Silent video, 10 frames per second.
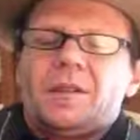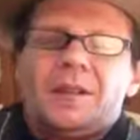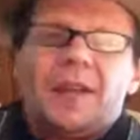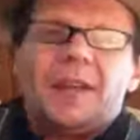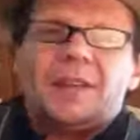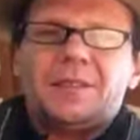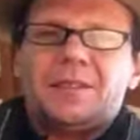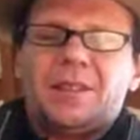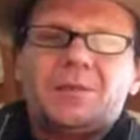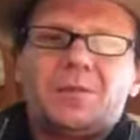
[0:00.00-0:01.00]
G'day,
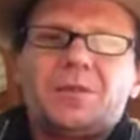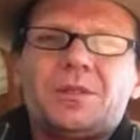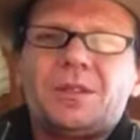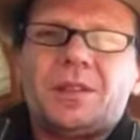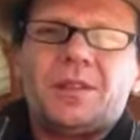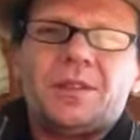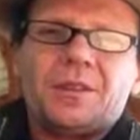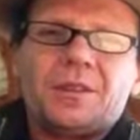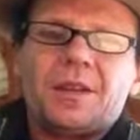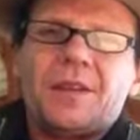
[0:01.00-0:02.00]
James Wilson, owner,
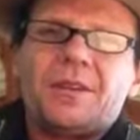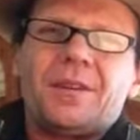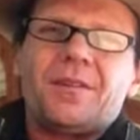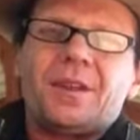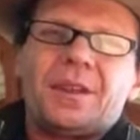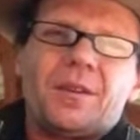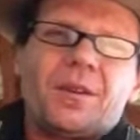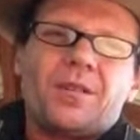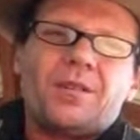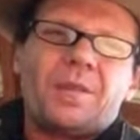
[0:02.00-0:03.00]
creator and inventor
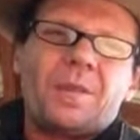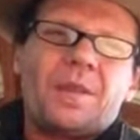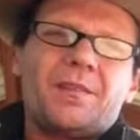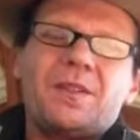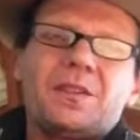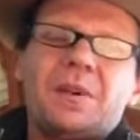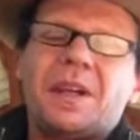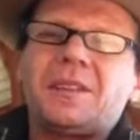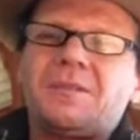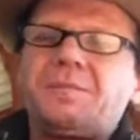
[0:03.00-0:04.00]
of The Fish Magnet.